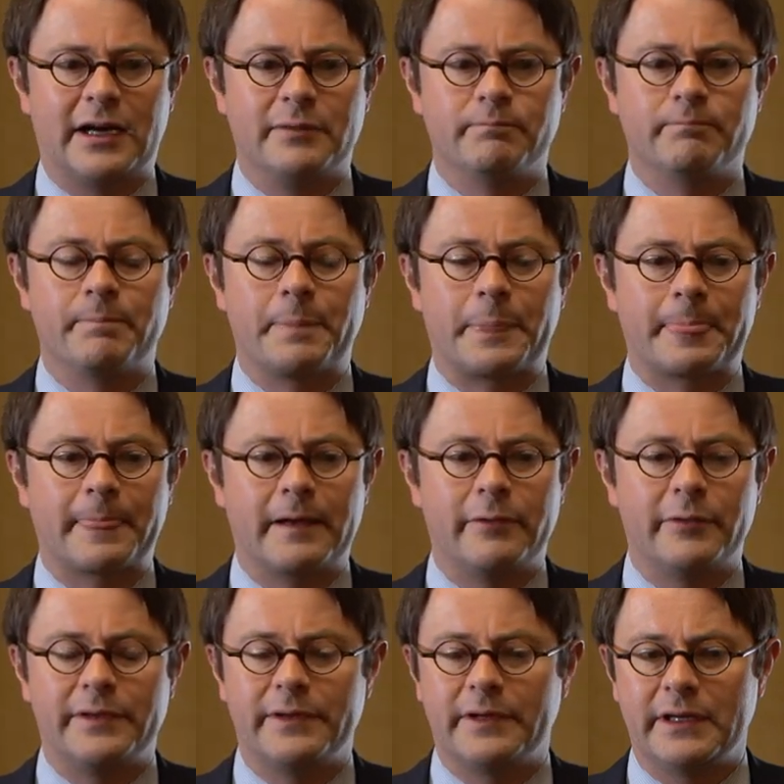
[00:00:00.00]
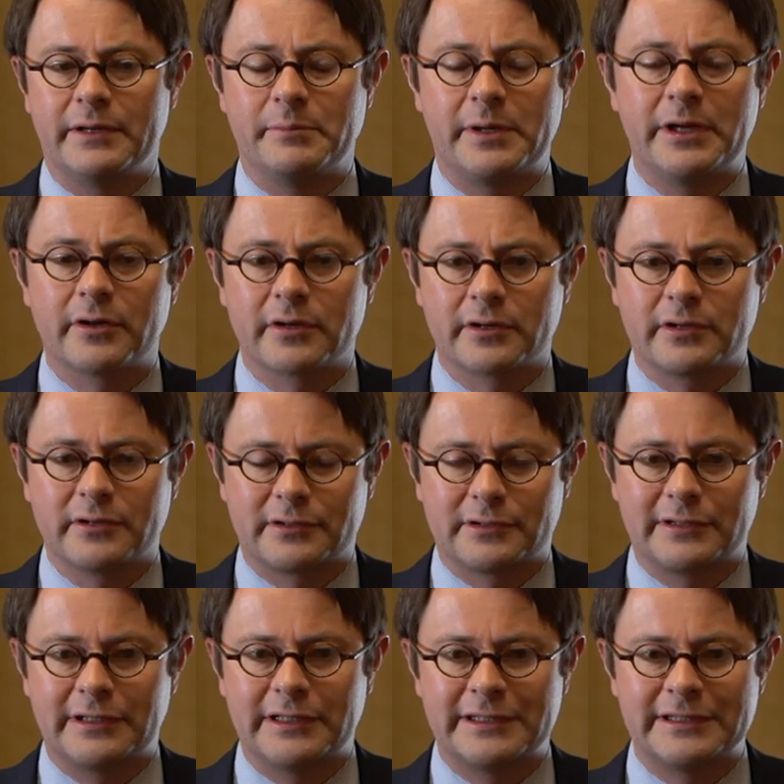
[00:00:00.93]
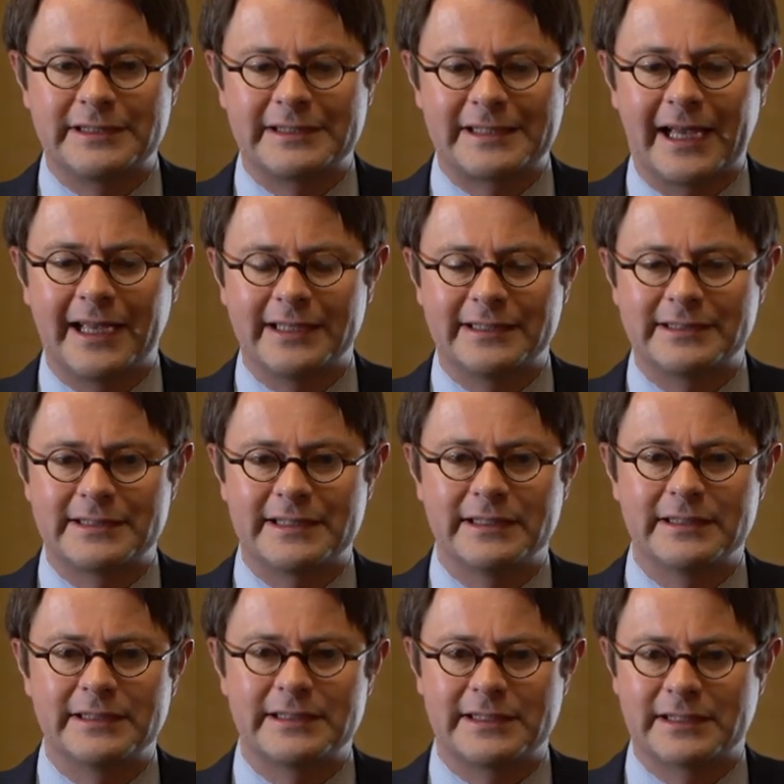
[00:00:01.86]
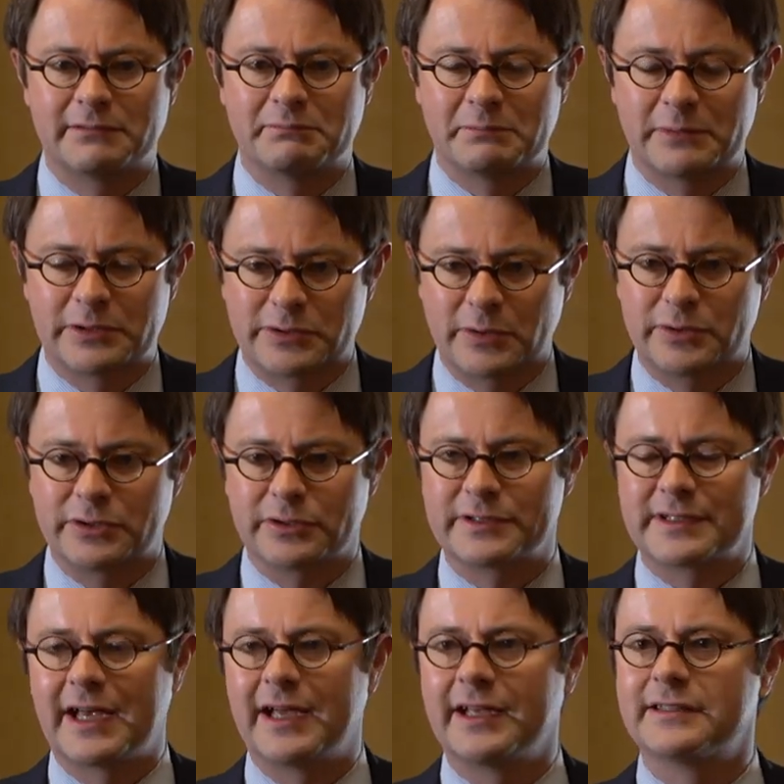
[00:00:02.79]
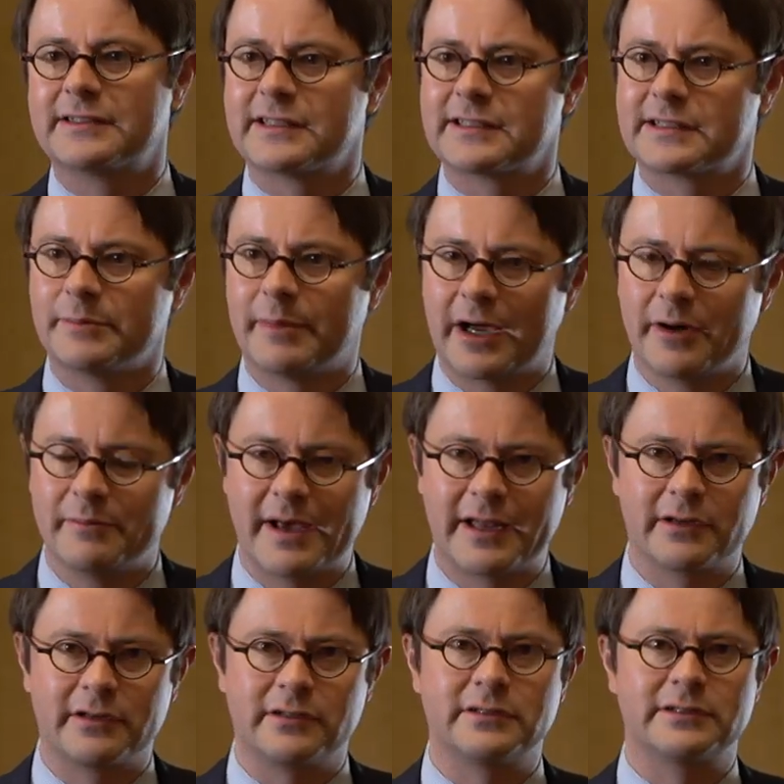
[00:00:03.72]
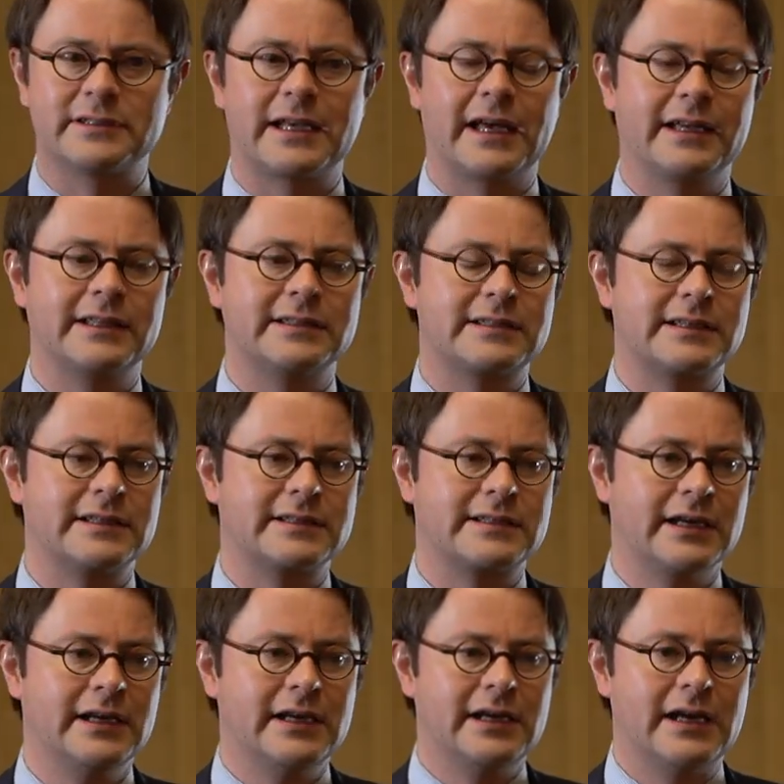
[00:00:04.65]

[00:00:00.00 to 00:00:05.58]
um, in the empirical sciences, social sciences, the biomedical sciences,